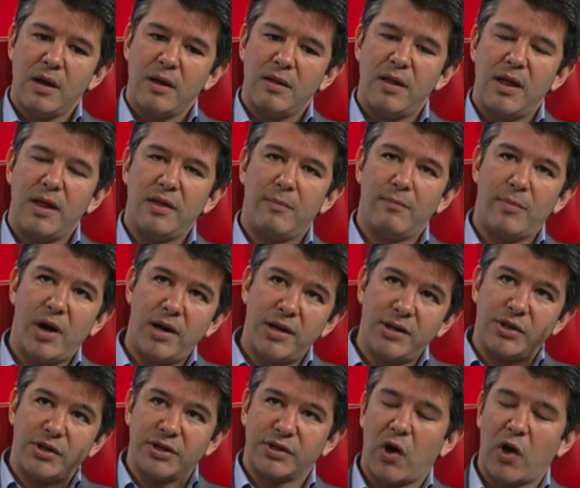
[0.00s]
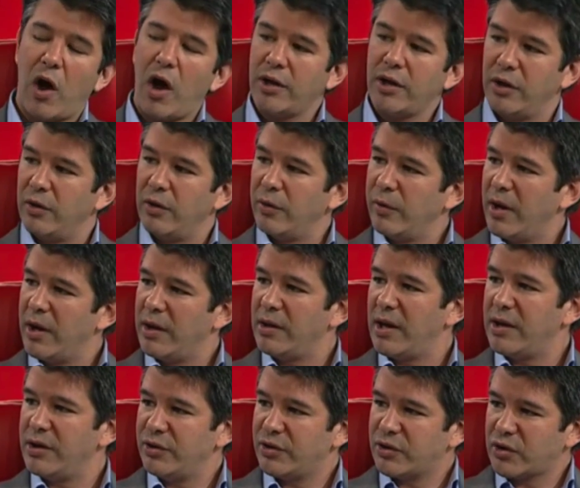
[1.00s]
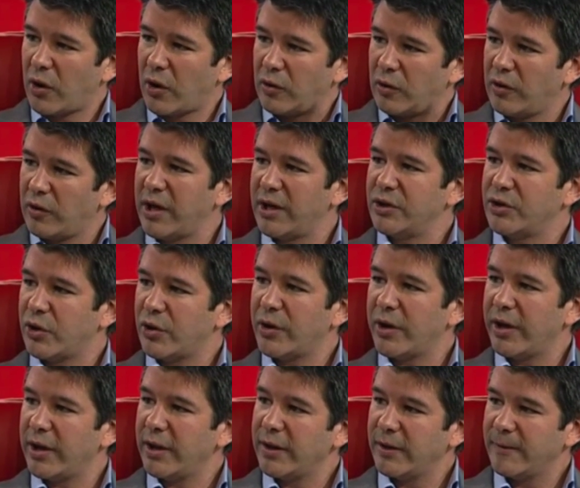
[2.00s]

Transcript: then the mud is just on you, and then you start looking dirty.